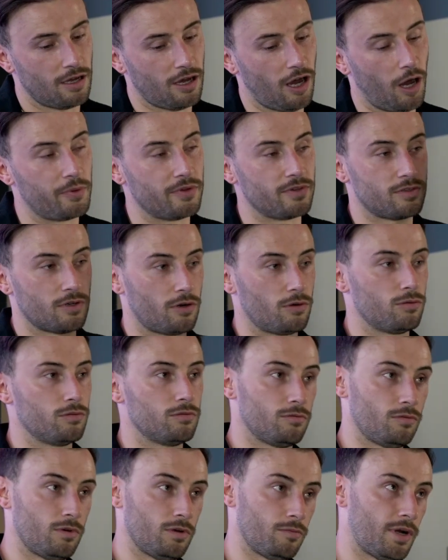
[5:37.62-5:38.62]
Up until
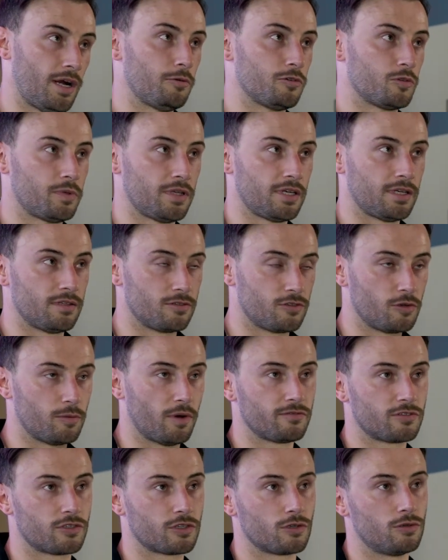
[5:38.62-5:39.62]
when I was playing 2
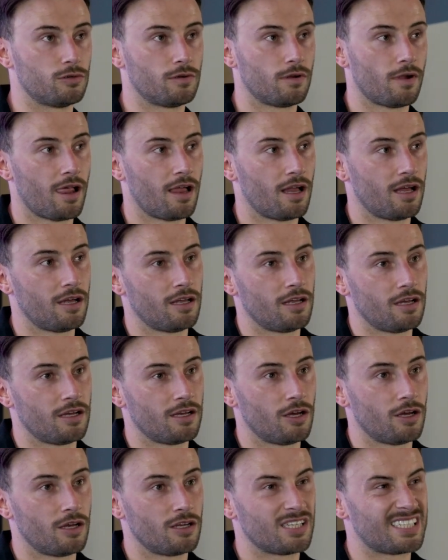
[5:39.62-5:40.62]
months ago,
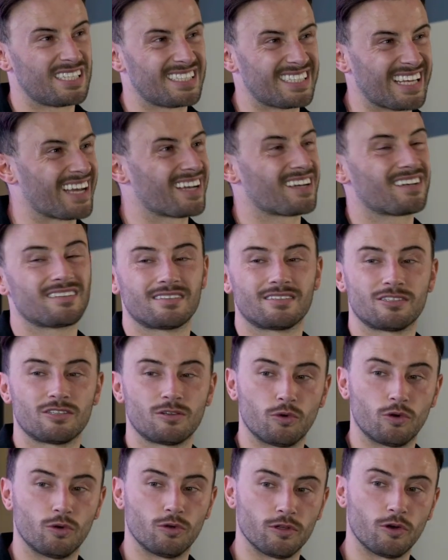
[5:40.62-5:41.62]
6
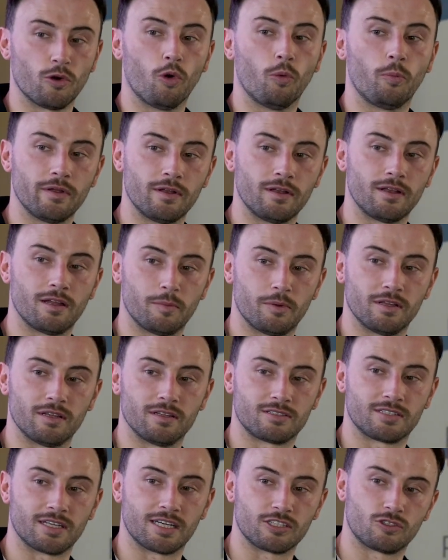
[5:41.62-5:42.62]
were only open about their
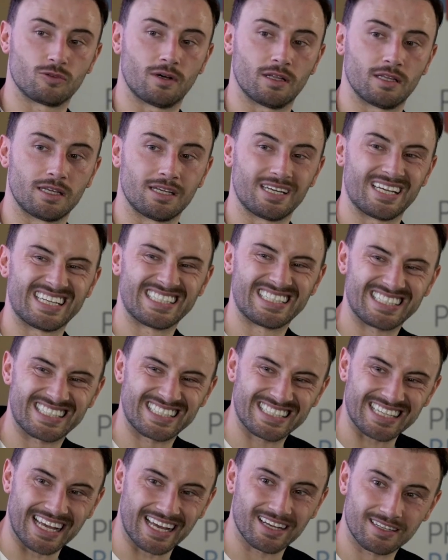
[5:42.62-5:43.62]
sexuality.
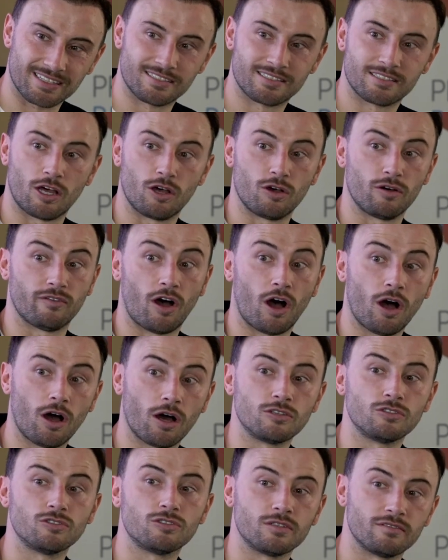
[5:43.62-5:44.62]
6 out of
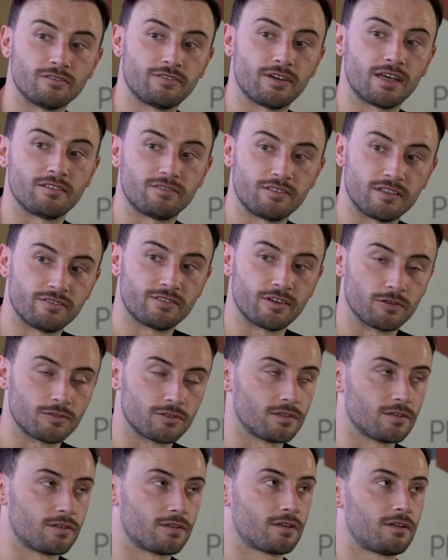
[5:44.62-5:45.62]
133,000.